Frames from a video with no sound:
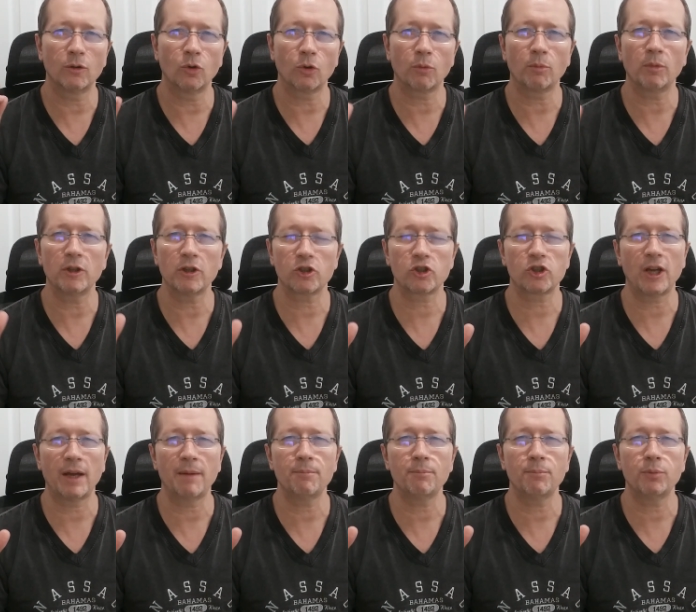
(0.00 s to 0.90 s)
normal
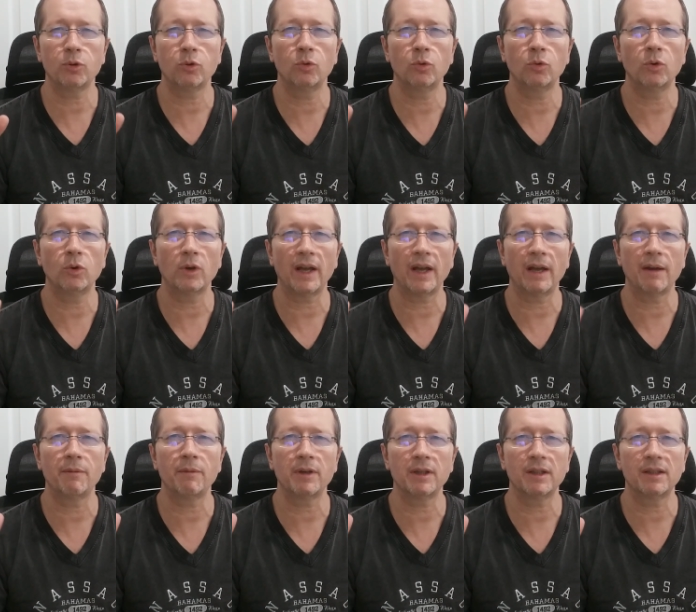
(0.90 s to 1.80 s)
shampoo
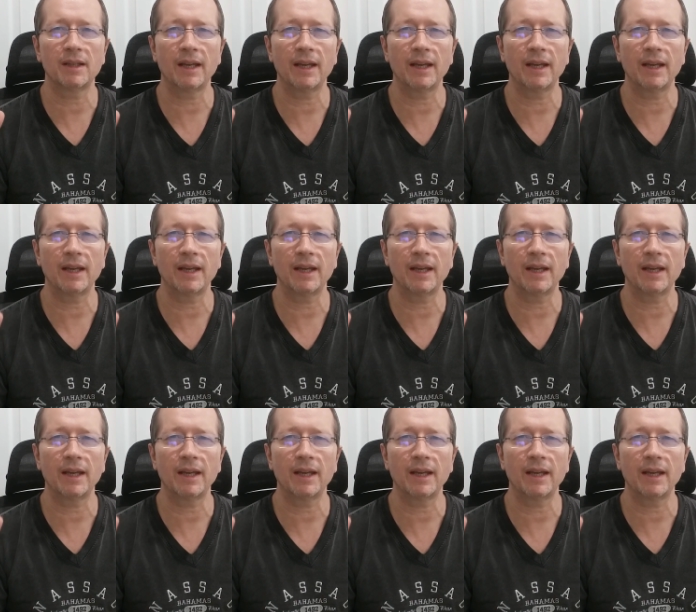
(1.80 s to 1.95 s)
every